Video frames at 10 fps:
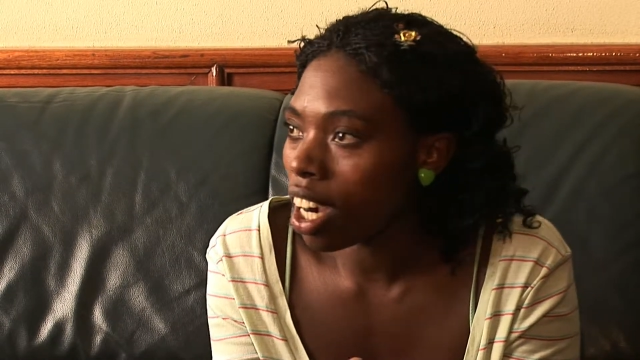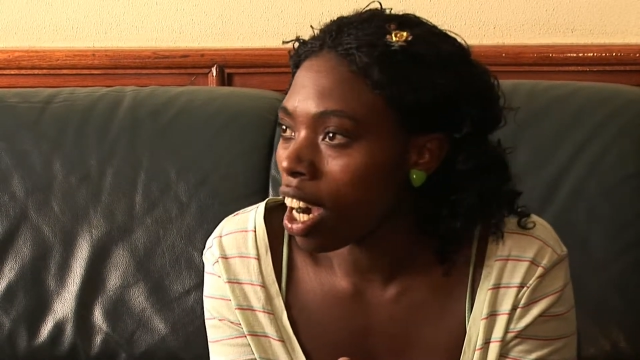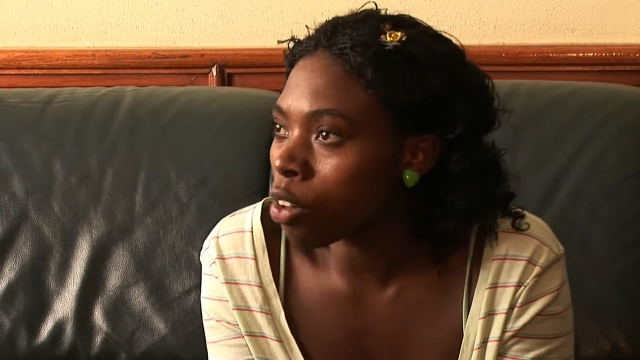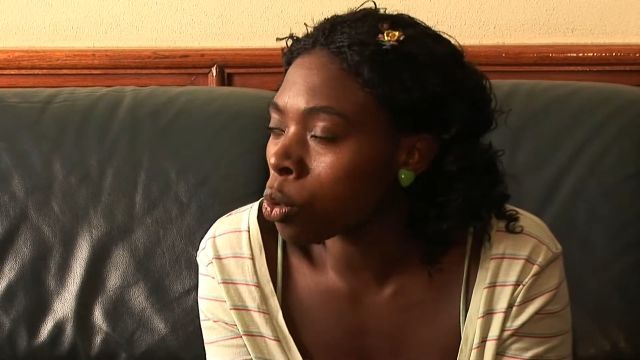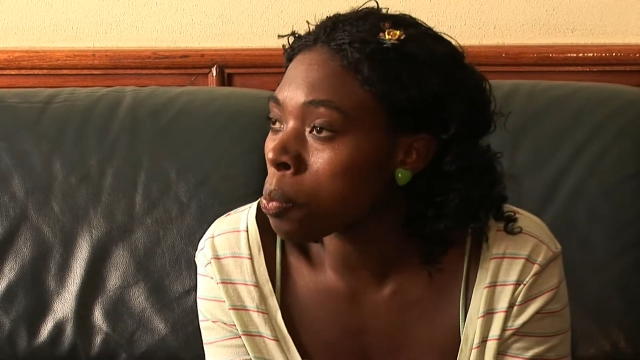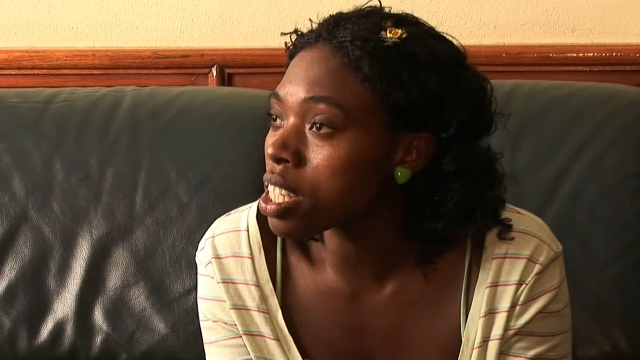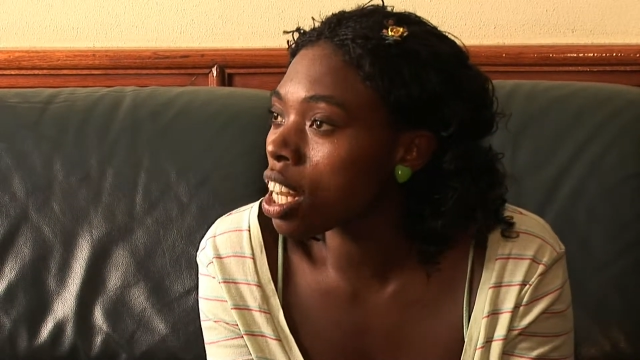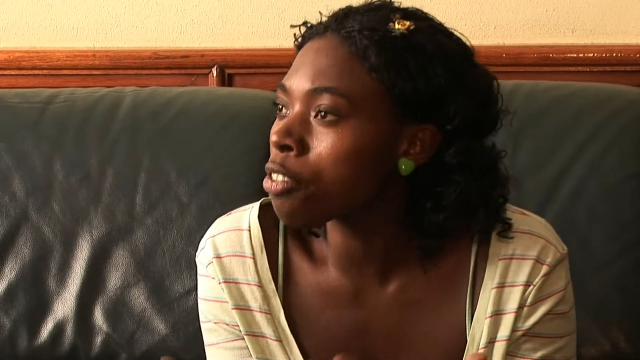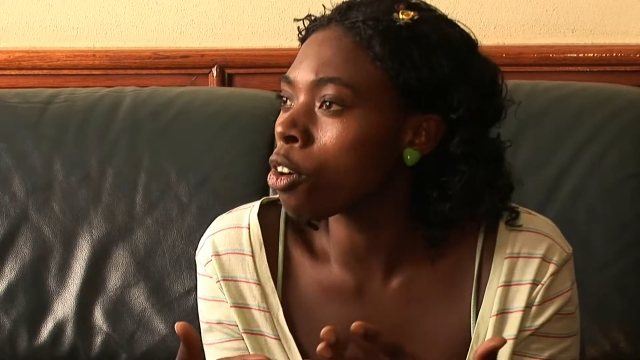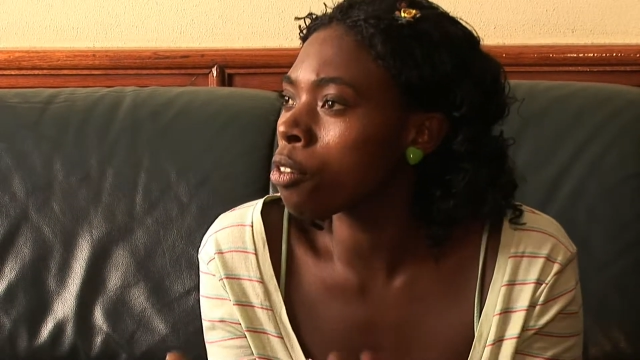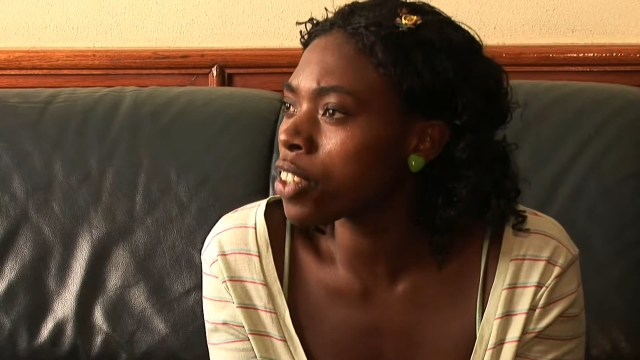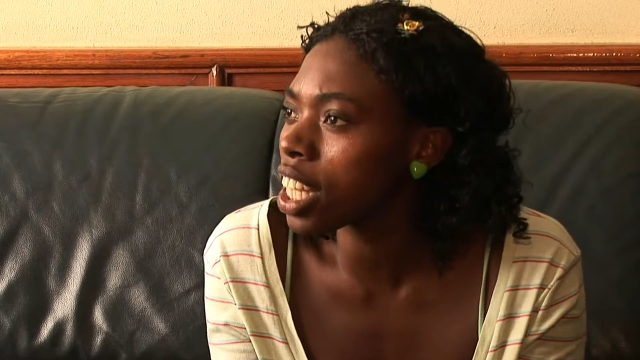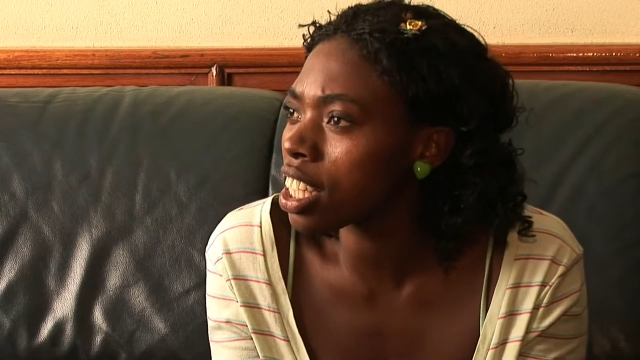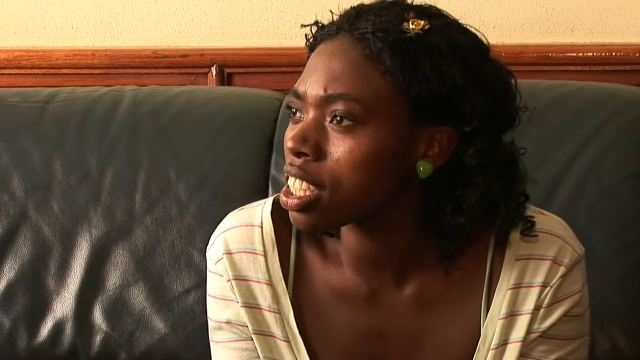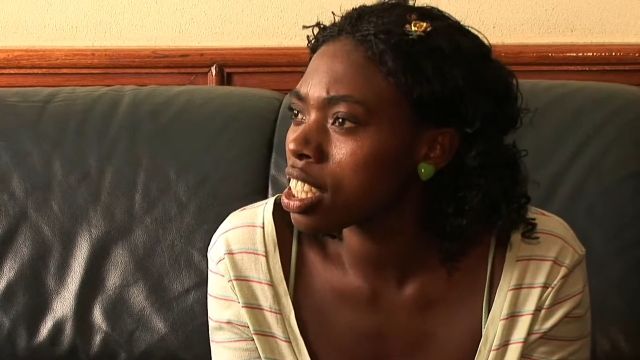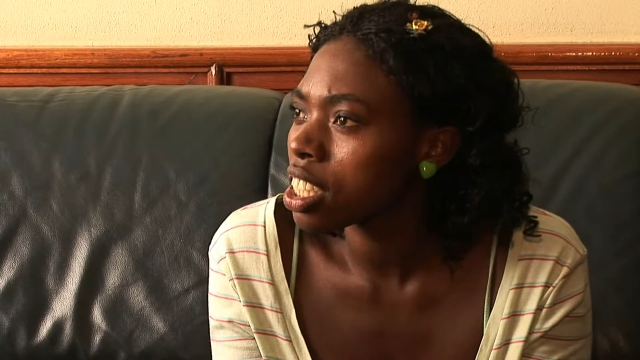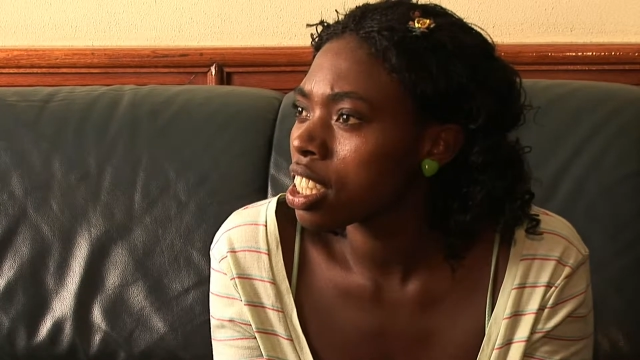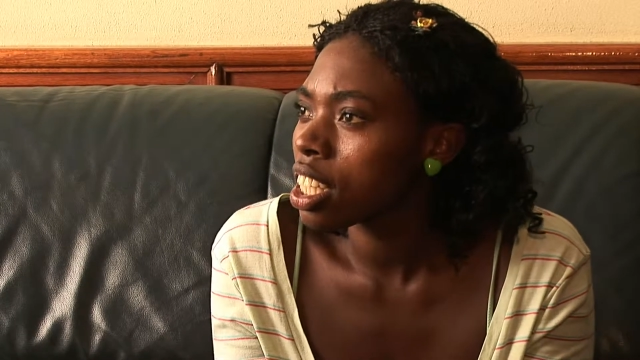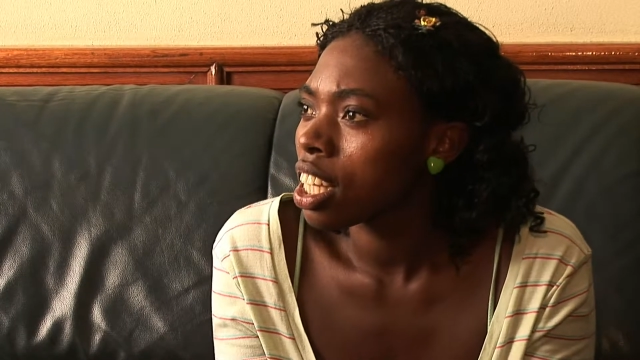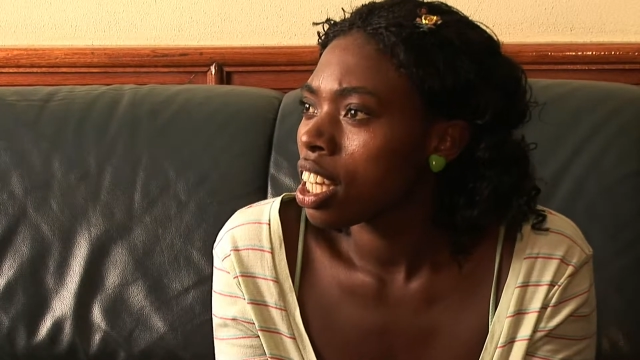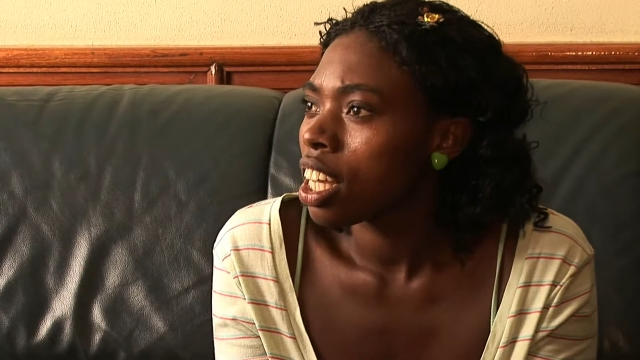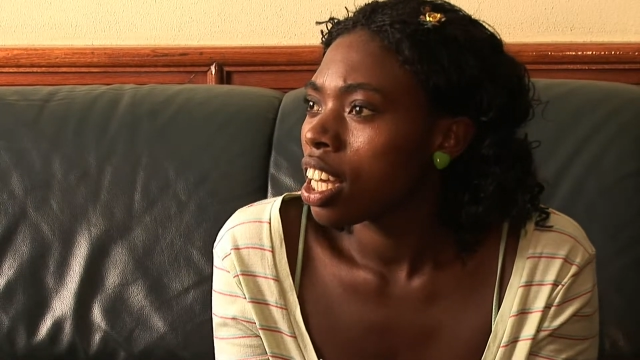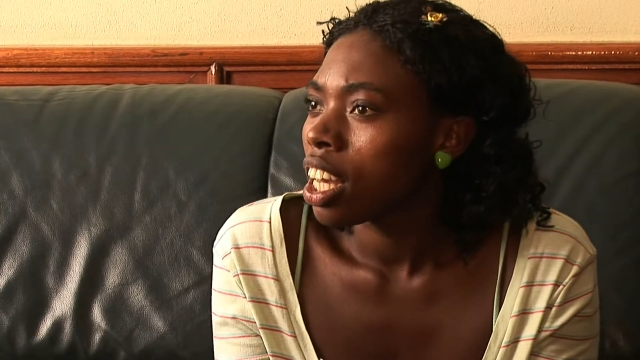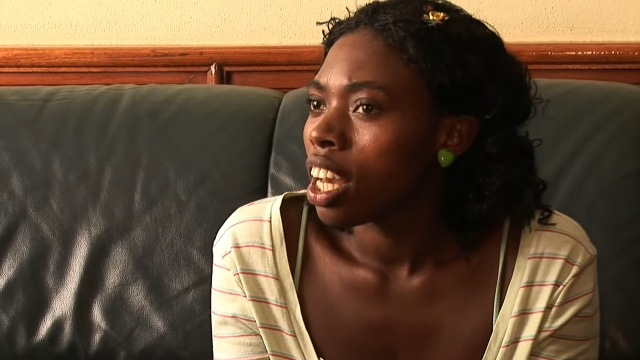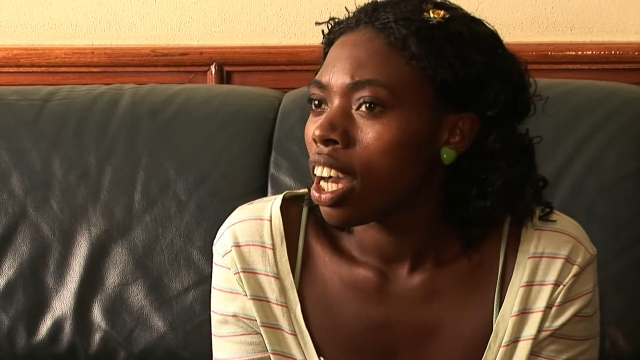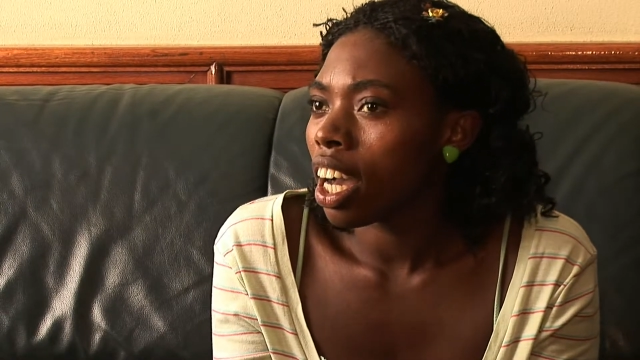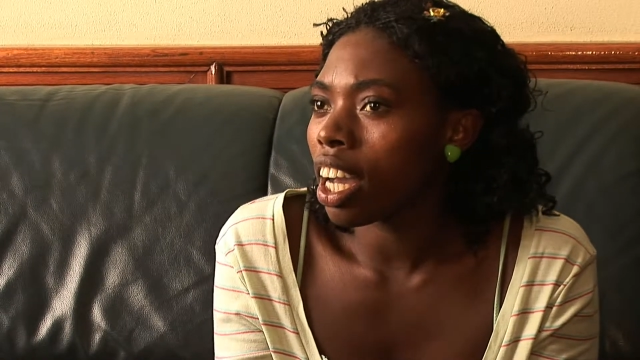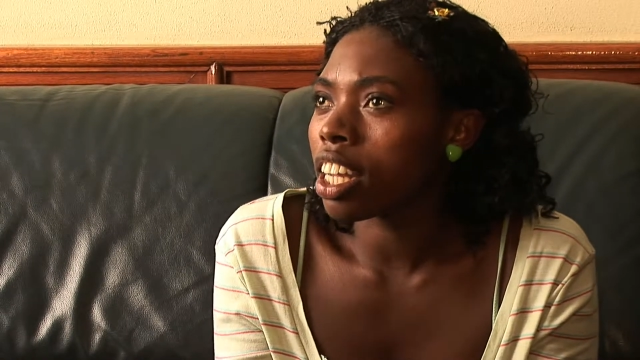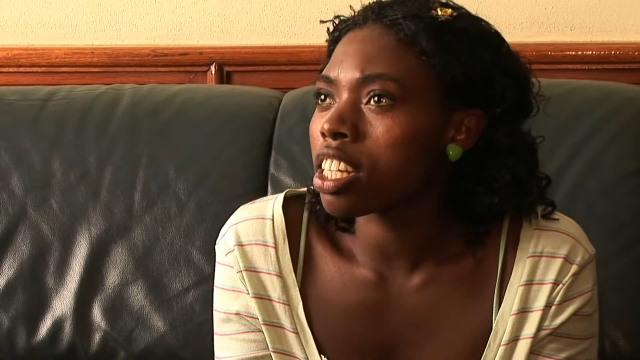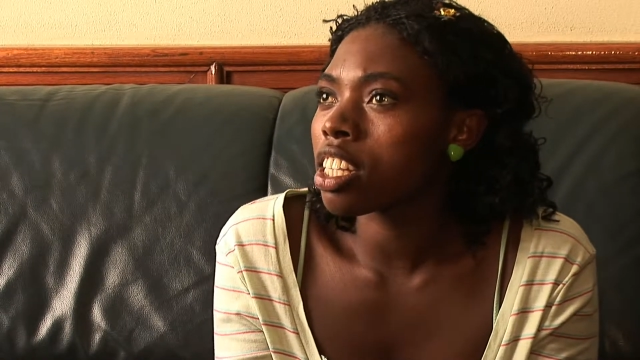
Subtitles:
how to be self-confident, and